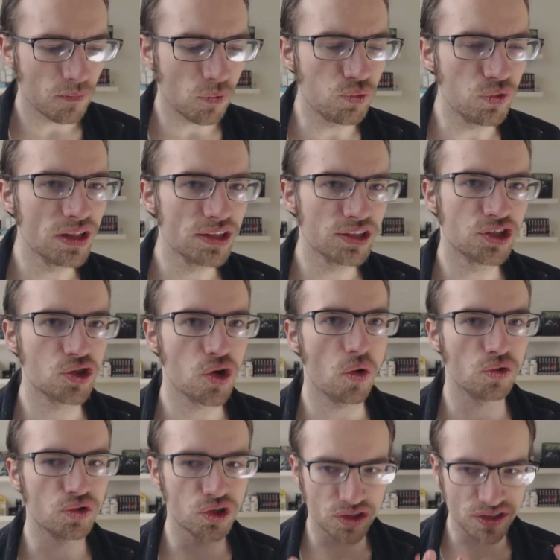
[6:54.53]
really
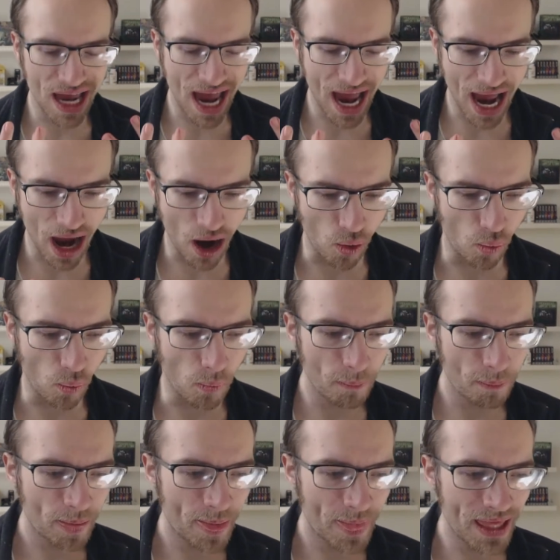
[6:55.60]
show just how
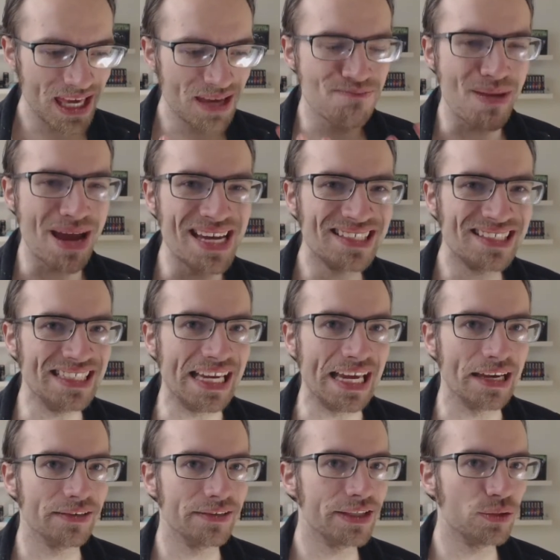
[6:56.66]

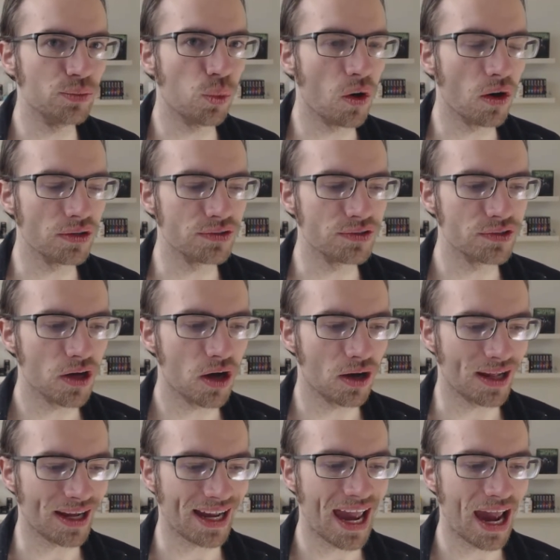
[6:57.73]
emaciated he was
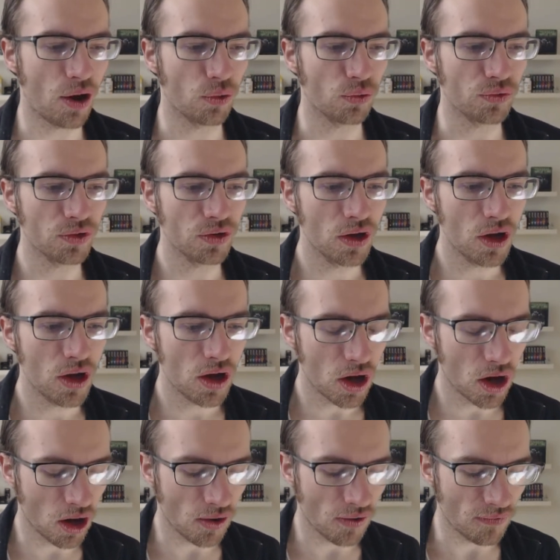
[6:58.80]
on account
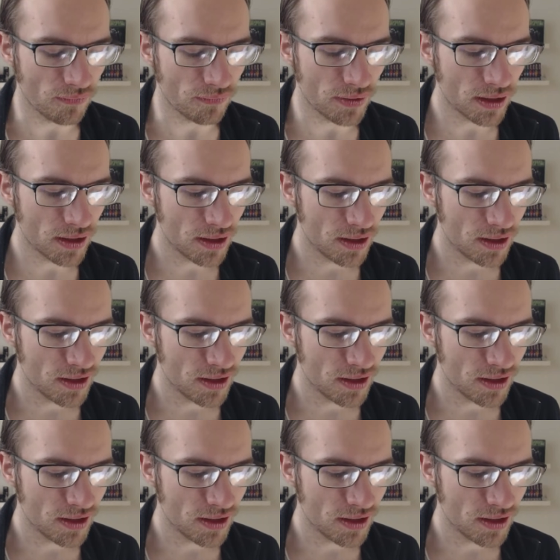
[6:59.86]
of,